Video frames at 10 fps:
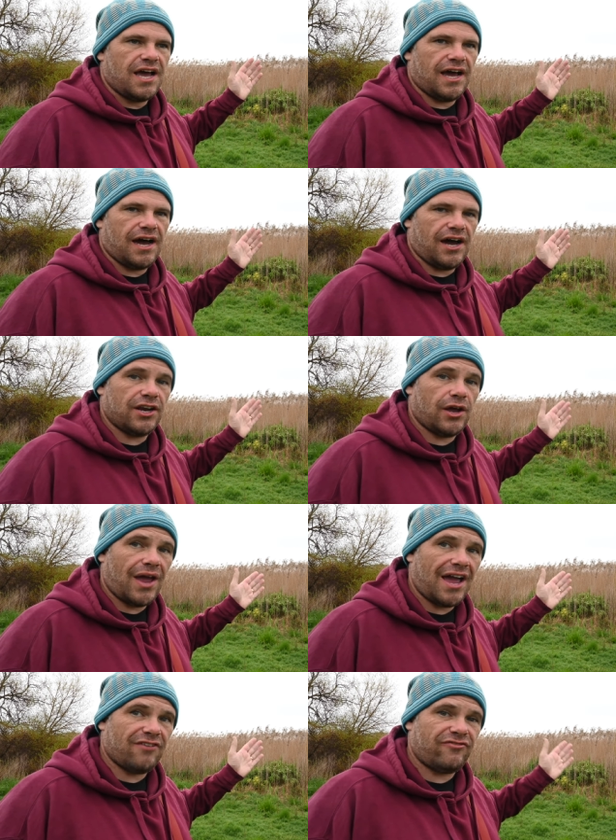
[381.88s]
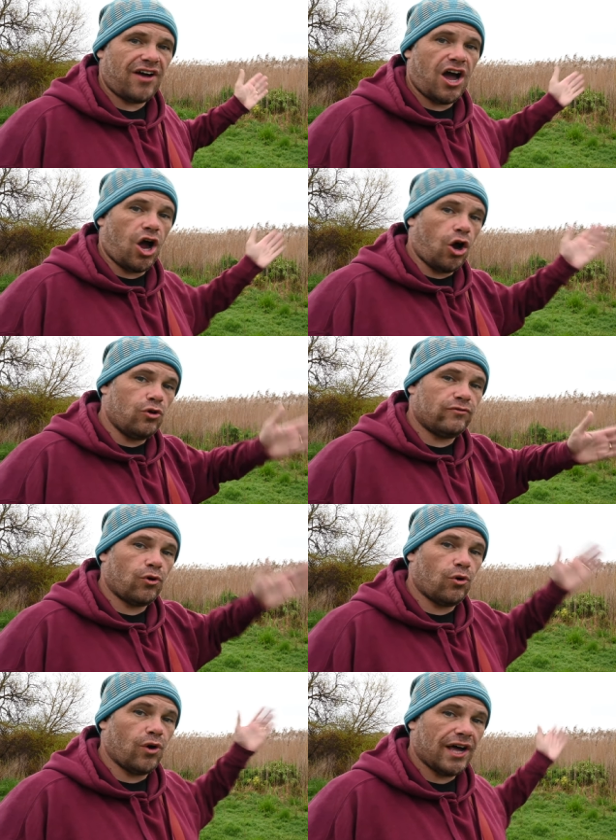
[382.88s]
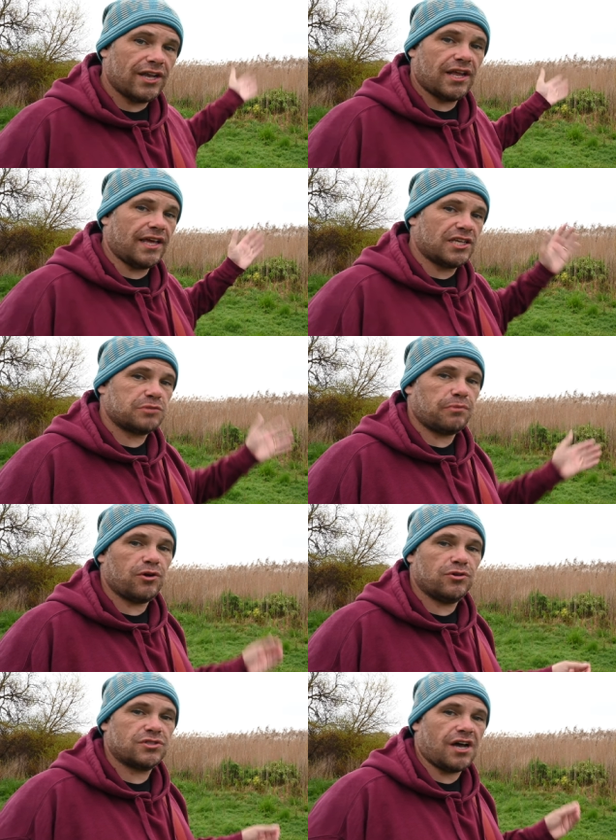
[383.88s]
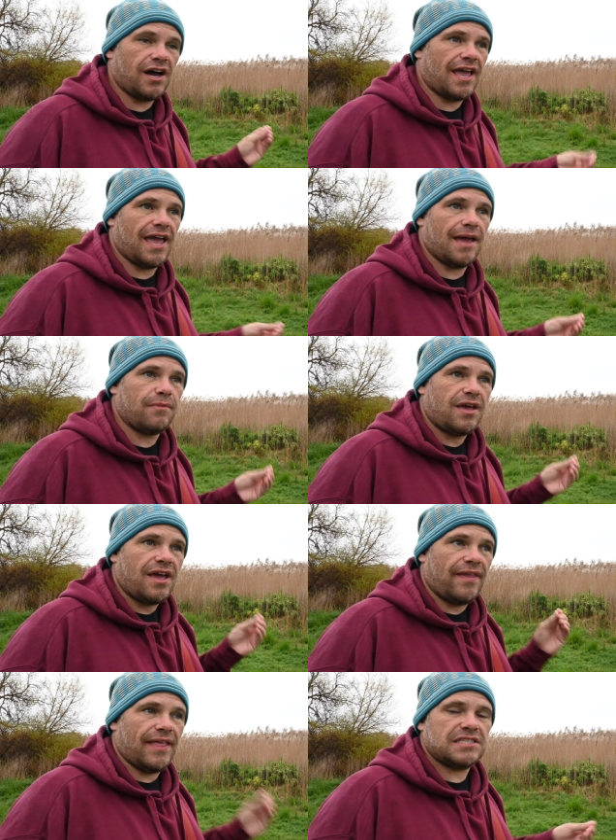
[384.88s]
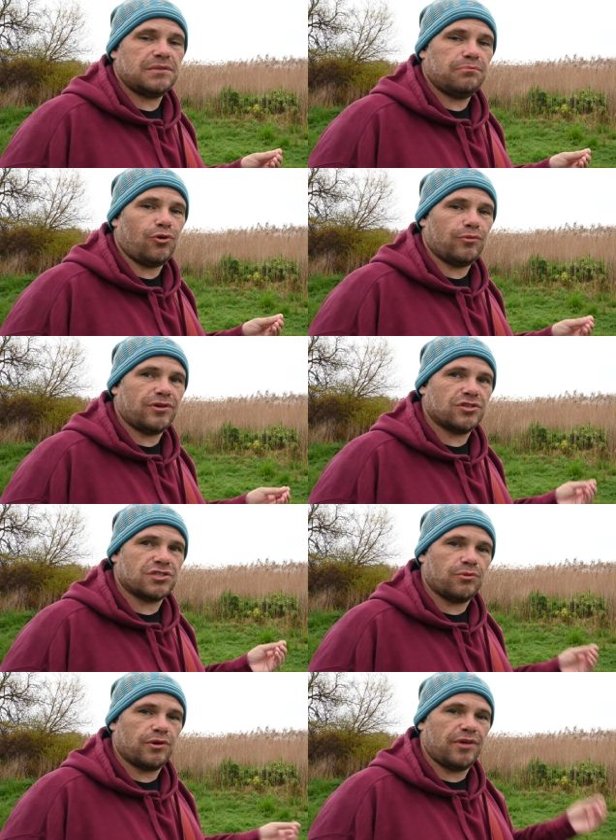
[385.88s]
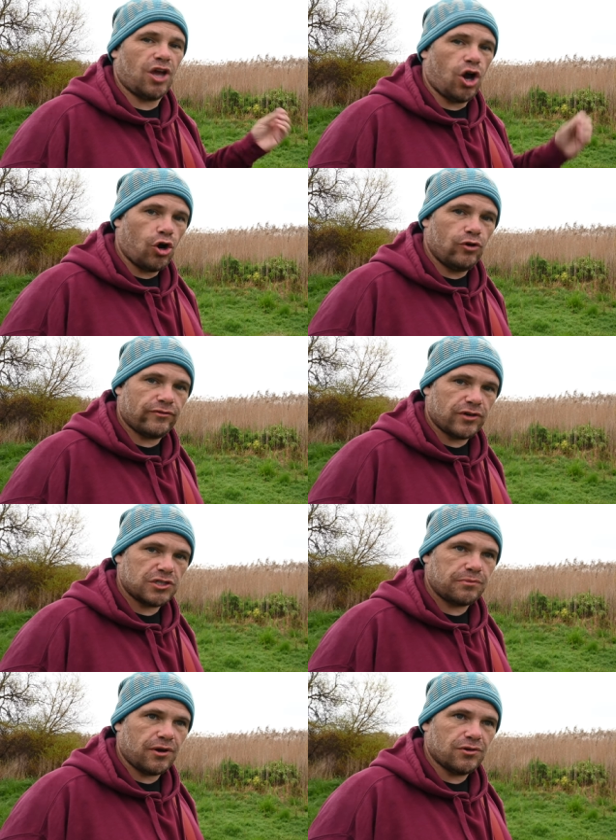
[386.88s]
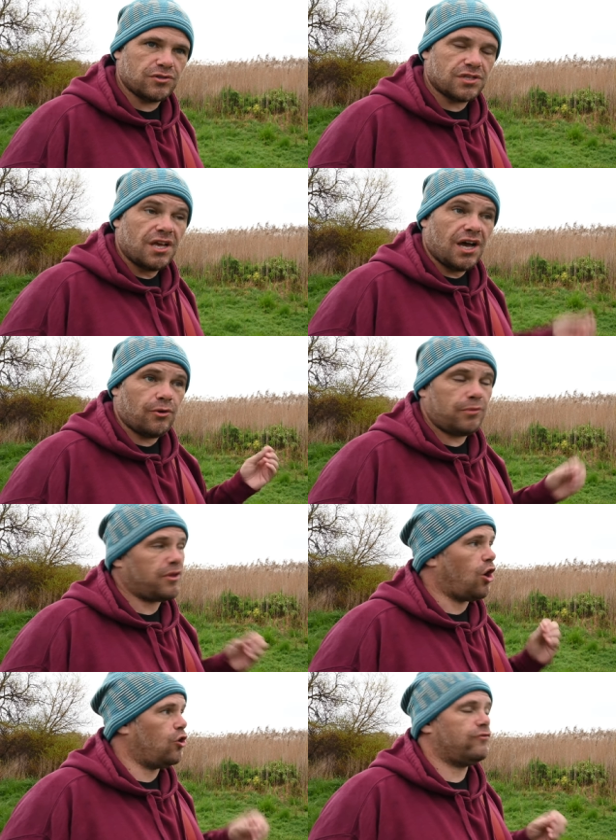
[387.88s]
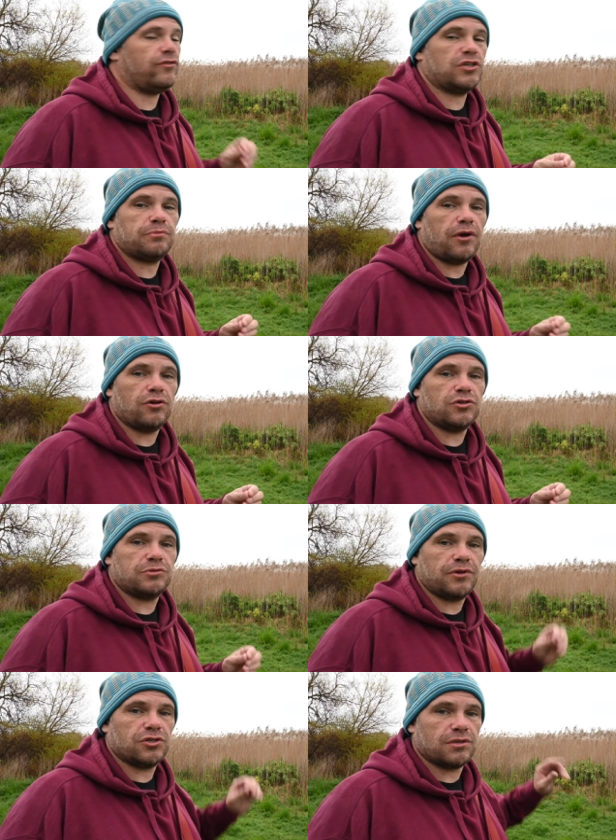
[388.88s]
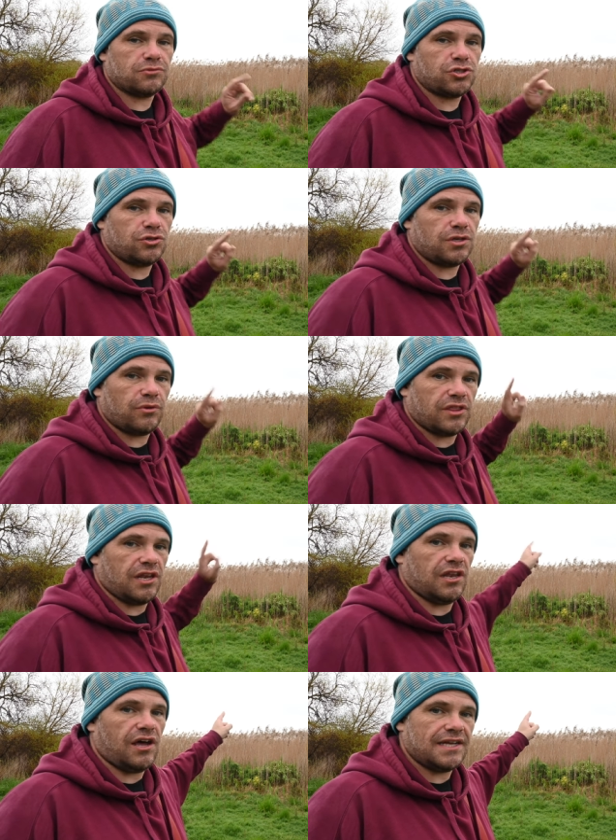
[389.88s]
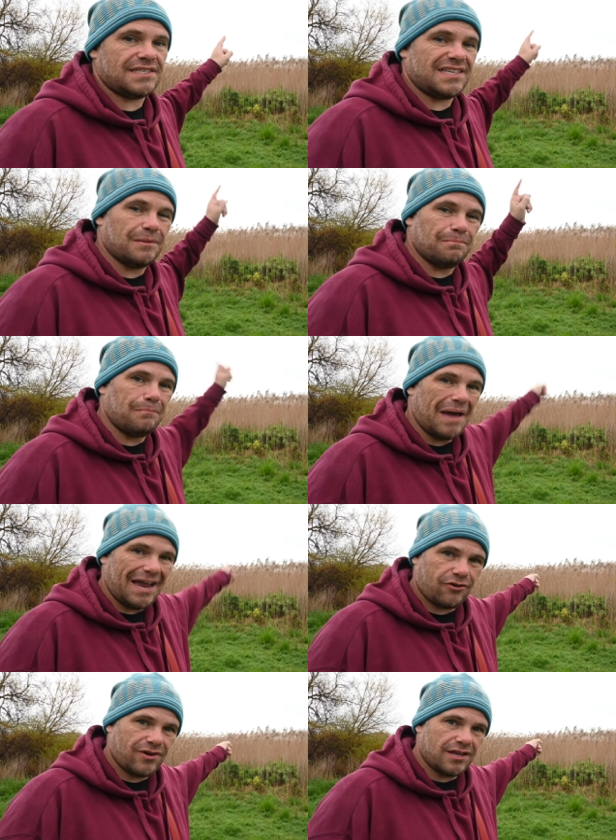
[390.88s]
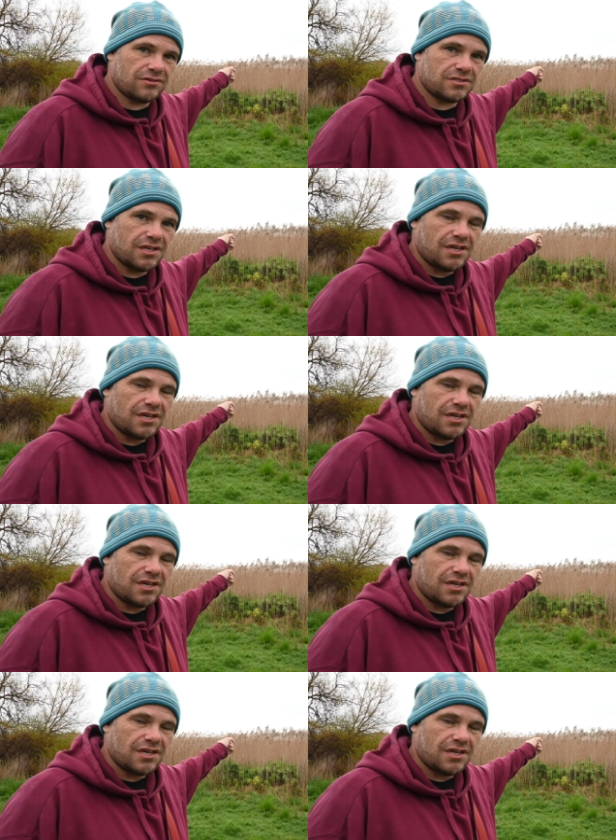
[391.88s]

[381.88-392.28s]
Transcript: uh, I know how far over or under exposed I am, and that's important because I want to be overexposed. I want to be overexposed because I'm shooting with the light in the background,